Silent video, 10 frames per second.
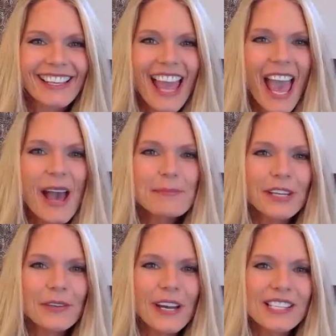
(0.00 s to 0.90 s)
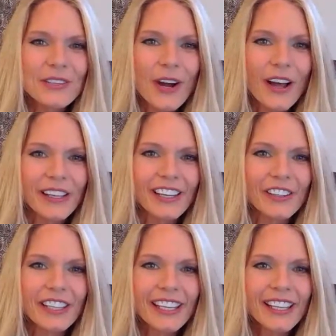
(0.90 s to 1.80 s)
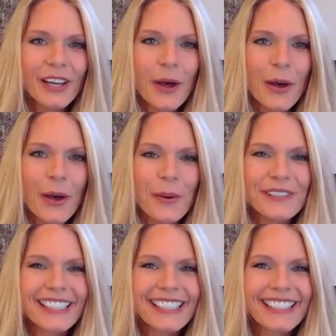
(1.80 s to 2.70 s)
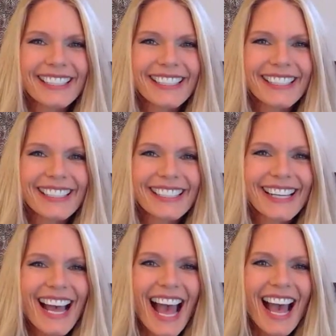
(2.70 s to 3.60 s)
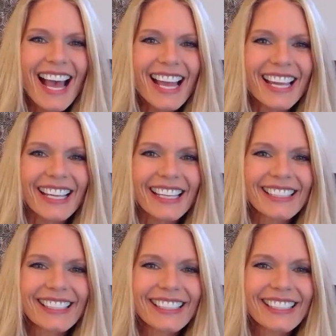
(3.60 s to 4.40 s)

Happy you guys are all here. Kim, hi.